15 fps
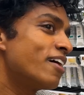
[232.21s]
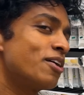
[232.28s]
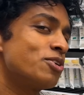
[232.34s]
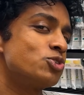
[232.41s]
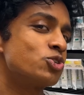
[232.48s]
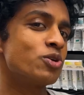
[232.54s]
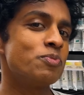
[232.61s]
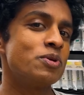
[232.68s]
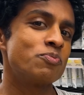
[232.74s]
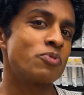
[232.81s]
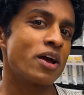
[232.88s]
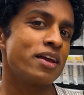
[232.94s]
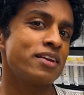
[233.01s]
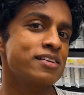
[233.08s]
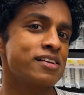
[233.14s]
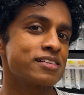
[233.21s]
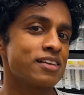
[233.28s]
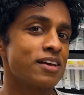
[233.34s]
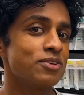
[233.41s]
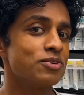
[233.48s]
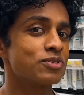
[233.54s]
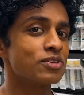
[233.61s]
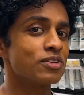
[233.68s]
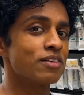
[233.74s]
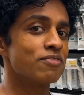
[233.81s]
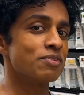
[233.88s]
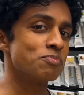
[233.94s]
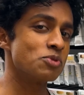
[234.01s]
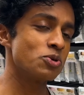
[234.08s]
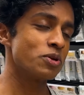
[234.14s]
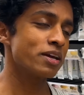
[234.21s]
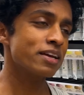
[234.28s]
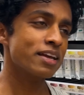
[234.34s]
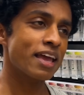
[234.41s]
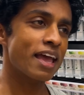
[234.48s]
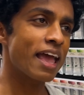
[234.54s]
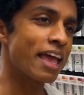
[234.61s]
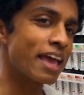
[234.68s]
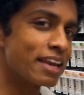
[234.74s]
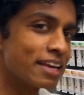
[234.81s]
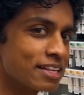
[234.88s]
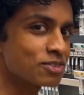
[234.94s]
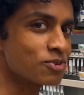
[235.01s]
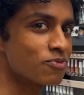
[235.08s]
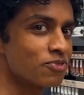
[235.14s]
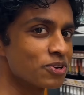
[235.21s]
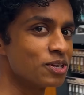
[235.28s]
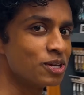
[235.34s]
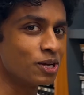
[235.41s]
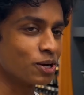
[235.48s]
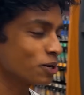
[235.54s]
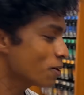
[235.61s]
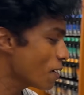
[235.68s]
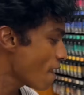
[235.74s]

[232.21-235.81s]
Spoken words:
a German brand because I used to live in Munich, and it's over here.